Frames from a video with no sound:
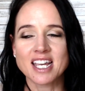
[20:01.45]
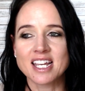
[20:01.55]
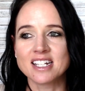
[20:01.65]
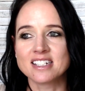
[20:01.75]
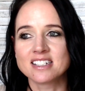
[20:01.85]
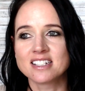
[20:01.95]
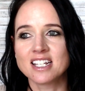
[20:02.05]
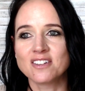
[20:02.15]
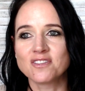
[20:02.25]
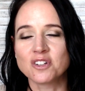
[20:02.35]
And
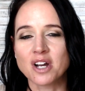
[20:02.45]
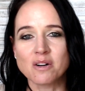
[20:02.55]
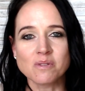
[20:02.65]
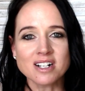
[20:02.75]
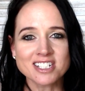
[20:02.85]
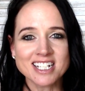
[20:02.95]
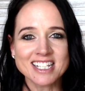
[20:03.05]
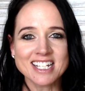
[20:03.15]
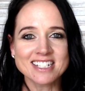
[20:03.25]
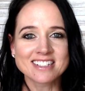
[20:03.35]
if you are
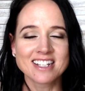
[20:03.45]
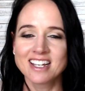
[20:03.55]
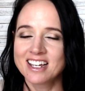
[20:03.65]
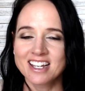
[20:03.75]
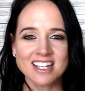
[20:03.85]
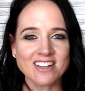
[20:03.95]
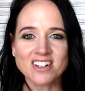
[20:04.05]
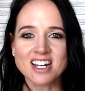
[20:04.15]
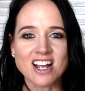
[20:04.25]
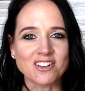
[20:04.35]
watching this,
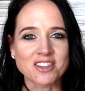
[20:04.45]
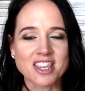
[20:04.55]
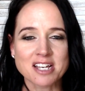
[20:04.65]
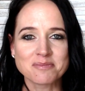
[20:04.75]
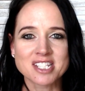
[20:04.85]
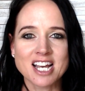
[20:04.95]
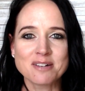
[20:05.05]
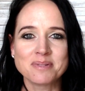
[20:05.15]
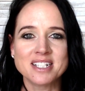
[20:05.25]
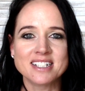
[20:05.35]
give it an old thumbs
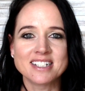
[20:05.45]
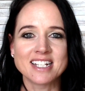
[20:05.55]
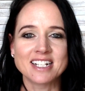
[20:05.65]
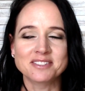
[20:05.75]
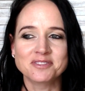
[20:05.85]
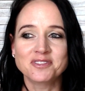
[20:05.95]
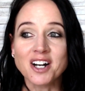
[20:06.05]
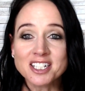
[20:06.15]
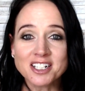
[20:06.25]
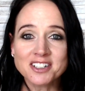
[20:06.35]
up and
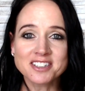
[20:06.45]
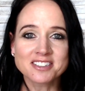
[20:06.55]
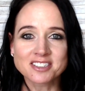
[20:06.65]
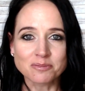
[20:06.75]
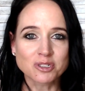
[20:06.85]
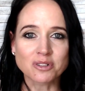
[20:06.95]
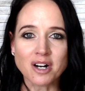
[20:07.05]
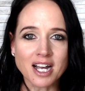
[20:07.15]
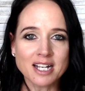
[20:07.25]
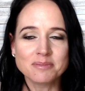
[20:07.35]
follow,
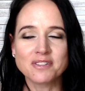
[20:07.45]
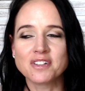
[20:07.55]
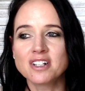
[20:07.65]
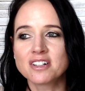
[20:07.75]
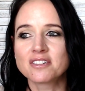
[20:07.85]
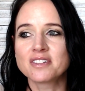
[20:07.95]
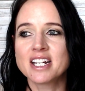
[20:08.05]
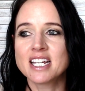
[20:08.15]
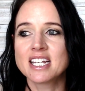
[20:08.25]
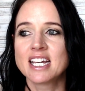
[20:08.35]
subscribe if you're not
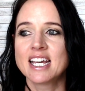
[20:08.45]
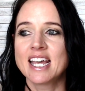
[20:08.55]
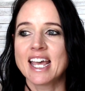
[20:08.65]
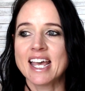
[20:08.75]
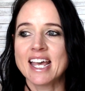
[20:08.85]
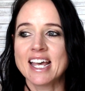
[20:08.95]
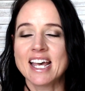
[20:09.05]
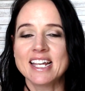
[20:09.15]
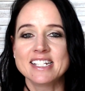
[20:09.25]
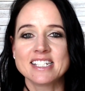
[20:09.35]
already.
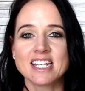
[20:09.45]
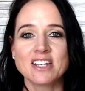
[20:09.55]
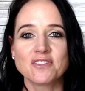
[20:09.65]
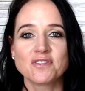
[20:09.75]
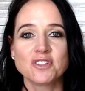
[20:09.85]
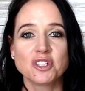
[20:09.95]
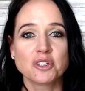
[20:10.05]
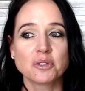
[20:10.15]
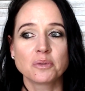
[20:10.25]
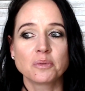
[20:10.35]
And if
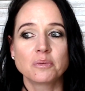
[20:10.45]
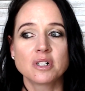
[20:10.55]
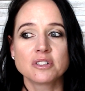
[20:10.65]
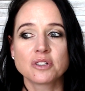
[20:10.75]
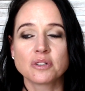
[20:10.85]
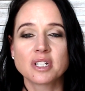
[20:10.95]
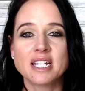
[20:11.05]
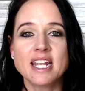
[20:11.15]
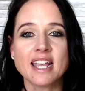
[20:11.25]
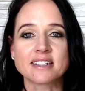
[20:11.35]
you want to
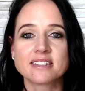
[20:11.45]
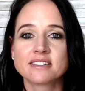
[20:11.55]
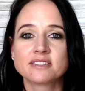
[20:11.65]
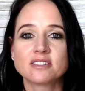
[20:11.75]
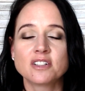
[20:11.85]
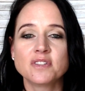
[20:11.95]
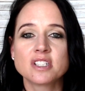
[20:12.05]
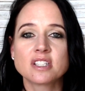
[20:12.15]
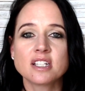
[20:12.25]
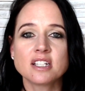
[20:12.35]
connect,
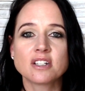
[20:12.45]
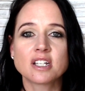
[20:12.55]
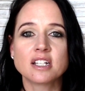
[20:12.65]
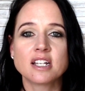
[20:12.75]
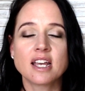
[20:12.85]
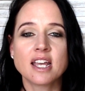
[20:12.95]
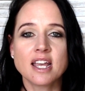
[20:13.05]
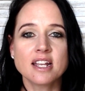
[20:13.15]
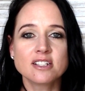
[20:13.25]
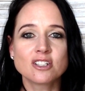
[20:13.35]
obviously, you can
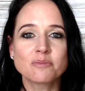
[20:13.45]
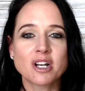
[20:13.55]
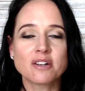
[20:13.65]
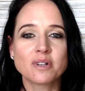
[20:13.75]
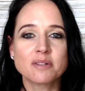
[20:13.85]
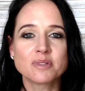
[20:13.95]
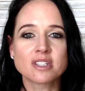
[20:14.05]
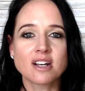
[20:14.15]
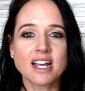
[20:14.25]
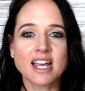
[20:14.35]
head to my
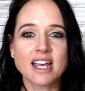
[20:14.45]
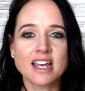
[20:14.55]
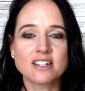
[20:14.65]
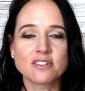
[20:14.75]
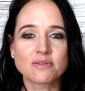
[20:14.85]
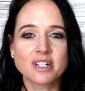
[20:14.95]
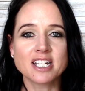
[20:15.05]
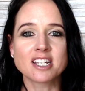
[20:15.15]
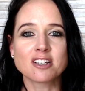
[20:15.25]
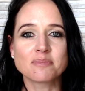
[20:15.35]
website at
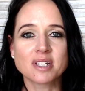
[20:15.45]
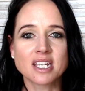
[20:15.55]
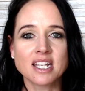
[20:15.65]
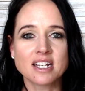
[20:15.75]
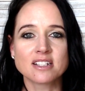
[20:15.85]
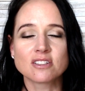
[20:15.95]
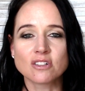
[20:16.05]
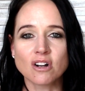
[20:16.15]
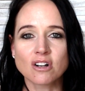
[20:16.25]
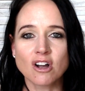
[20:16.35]

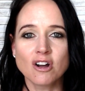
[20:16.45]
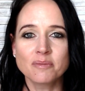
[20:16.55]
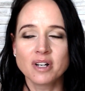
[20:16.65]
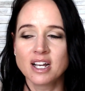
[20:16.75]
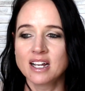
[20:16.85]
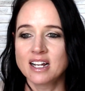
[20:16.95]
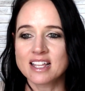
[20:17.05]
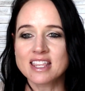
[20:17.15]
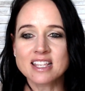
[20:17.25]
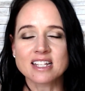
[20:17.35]
naridamckinnis.com.
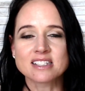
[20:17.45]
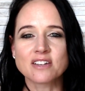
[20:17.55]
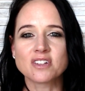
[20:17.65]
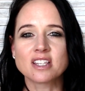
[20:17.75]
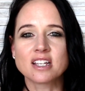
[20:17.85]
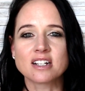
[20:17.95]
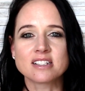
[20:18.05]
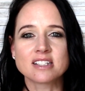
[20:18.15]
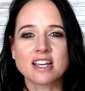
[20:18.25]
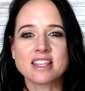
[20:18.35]
I think that's everything
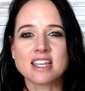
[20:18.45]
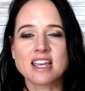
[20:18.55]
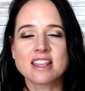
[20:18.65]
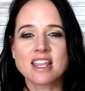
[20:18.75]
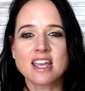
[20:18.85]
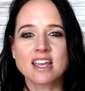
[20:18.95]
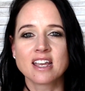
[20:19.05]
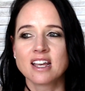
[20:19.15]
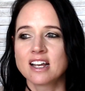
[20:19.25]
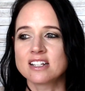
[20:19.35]
I say at the end
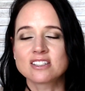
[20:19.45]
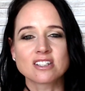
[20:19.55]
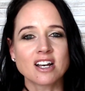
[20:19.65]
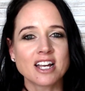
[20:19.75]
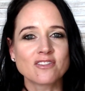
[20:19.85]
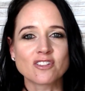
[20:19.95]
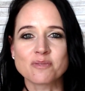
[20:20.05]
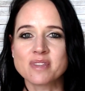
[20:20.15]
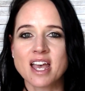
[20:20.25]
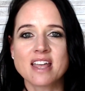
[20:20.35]
there. Aside
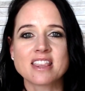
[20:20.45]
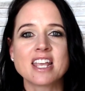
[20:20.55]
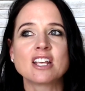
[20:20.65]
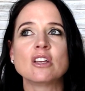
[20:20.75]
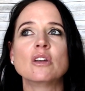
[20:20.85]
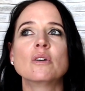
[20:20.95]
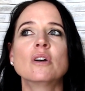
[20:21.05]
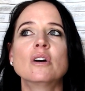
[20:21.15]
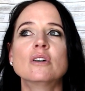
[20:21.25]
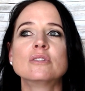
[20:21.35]
from that, thank
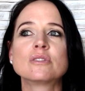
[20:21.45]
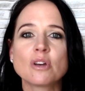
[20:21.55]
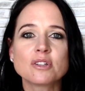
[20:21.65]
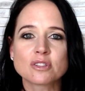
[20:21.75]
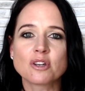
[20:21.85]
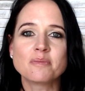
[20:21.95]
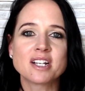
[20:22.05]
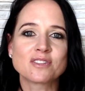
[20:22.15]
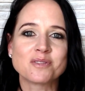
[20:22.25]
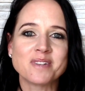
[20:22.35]
you so
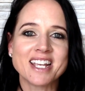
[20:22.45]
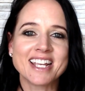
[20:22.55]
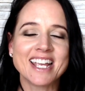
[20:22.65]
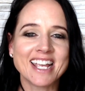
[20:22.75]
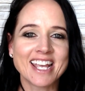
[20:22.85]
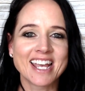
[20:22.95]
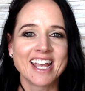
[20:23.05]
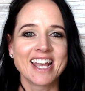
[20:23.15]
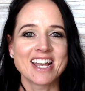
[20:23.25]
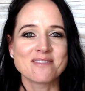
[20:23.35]
much for being
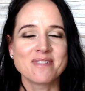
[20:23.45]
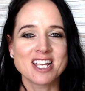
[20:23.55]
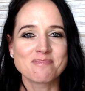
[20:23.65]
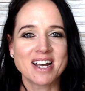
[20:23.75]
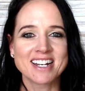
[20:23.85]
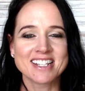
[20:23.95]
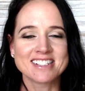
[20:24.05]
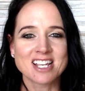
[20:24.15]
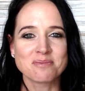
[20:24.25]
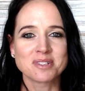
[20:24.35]
here and being part of
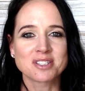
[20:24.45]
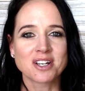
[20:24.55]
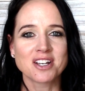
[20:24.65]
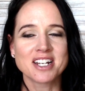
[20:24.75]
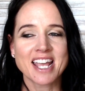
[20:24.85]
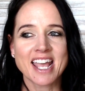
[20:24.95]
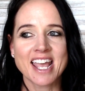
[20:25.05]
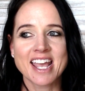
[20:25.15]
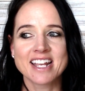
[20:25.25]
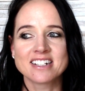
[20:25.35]
this episode.
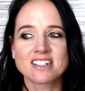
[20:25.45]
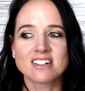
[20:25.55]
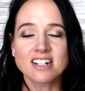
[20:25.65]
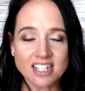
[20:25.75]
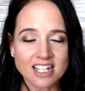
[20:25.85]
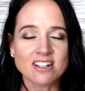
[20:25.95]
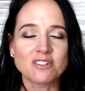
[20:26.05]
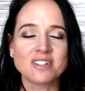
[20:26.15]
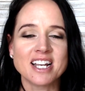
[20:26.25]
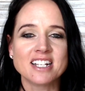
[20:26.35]
And I
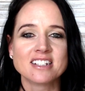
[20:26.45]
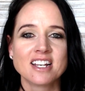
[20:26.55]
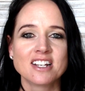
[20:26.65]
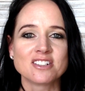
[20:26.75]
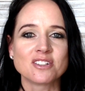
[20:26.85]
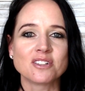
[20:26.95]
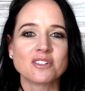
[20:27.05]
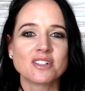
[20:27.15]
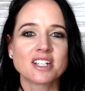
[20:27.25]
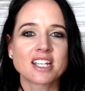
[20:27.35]
cannot wait
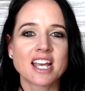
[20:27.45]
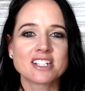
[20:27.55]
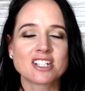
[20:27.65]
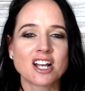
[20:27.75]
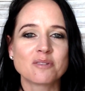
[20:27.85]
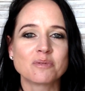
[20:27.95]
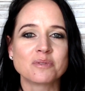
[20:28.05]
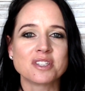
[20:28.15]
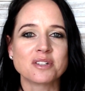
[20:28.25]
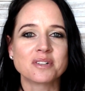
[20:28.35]
to catch up
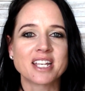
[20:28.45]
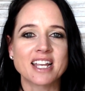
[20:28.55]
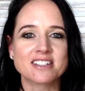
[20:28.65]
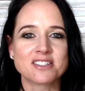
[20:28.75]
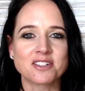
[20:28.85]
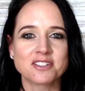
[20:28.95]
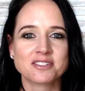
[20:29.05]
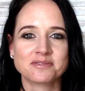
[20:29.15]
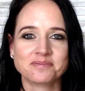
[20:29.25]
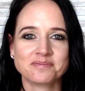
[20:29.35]
with you again
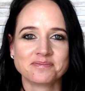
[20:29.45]
soon.